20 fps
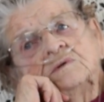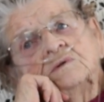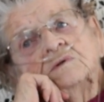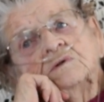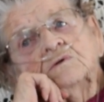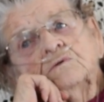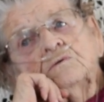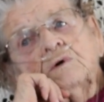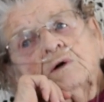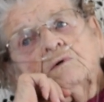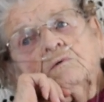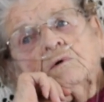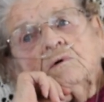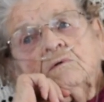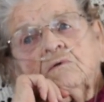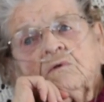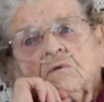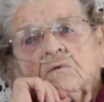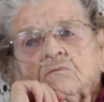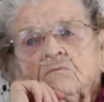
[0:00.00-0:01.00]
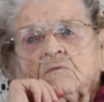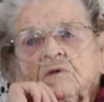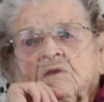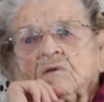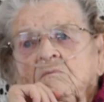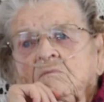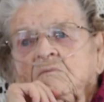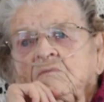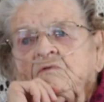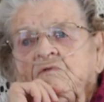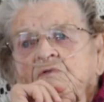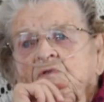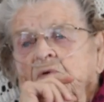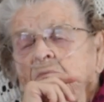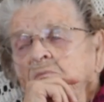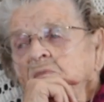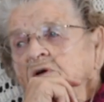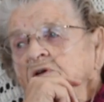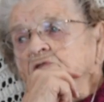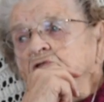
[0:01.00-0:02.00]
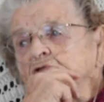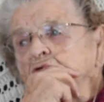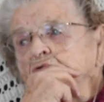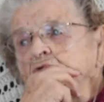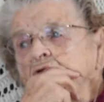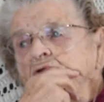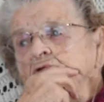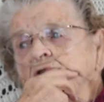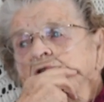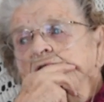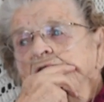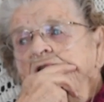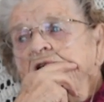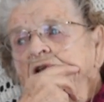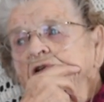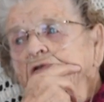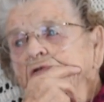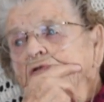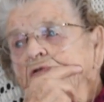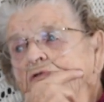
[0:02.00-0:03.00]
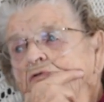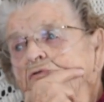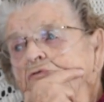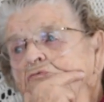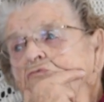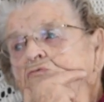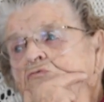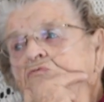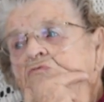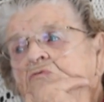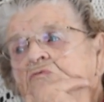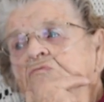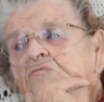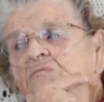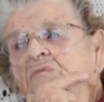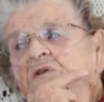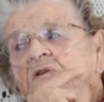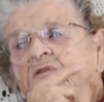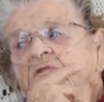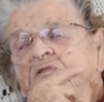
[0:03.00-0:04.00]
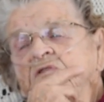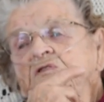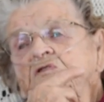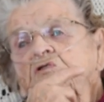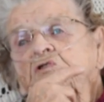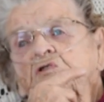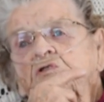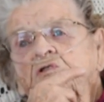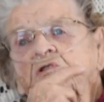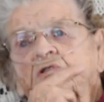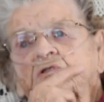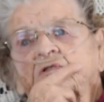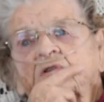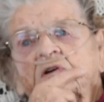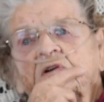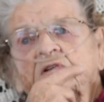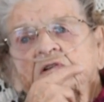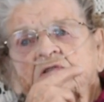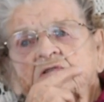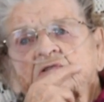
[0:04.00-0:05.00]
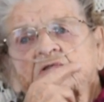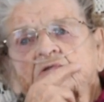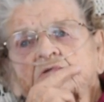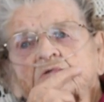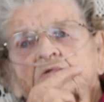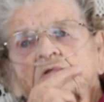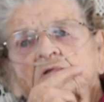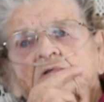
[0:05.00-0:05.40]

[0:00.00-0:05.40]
No, I went with him from my junior year through my senior year in high school.